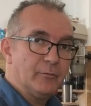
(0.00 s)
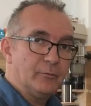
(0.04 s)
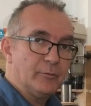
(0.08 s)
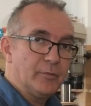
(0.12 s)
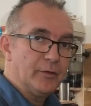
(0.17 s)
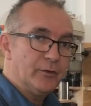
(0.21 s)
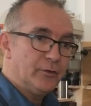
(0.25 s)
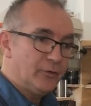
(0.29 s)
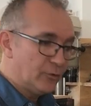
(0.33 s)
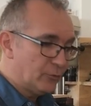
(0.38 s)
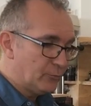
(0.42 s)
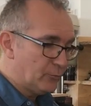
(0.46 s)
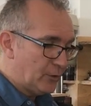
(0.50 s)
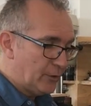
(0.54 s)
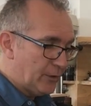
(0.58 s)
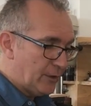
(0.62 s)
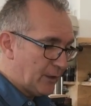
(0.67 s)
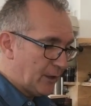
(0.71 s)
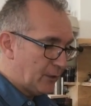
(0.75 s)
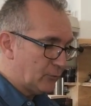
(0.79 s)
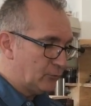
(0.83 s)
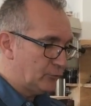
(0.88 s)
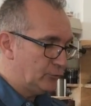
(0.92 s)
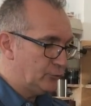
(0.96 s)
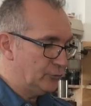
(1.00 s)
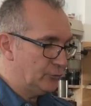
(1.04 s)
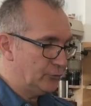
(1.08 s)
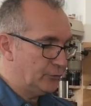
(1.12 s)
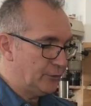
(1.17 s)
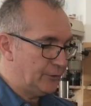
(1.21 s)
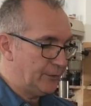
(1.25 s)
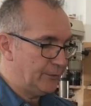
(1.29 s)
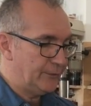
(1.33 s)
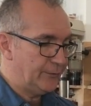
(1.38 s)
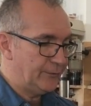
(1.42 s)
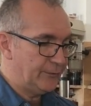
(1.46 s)
But normally I would do
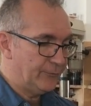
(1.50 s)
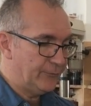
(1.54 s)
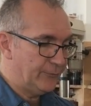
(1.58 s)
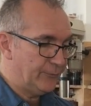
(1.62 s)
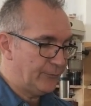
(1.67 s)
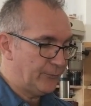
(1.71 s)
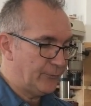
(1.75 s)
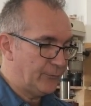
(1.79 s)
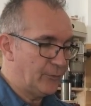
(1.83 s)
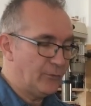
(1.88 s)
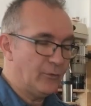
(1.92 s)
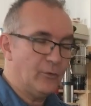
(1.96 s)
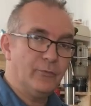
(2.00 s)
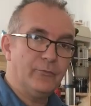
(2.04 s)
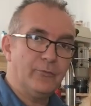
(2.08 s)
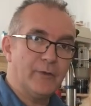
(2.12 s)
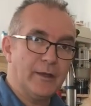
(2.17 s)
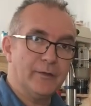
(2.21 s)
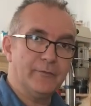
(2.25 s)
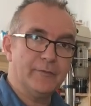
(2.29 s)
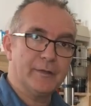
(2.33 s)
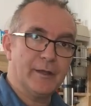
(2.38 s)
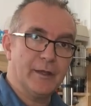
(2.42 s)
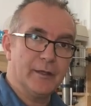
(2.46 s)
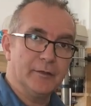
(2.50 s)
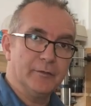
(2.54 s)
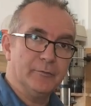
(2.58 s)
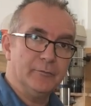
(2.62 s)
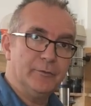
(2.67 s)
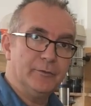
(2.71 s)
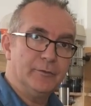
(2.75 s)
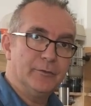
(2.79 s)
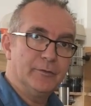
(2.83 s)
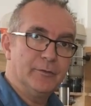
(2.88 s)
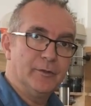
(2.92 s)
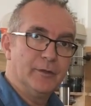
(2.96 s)
this 4 or 5
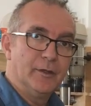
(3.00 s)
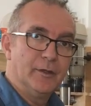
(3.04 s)
times,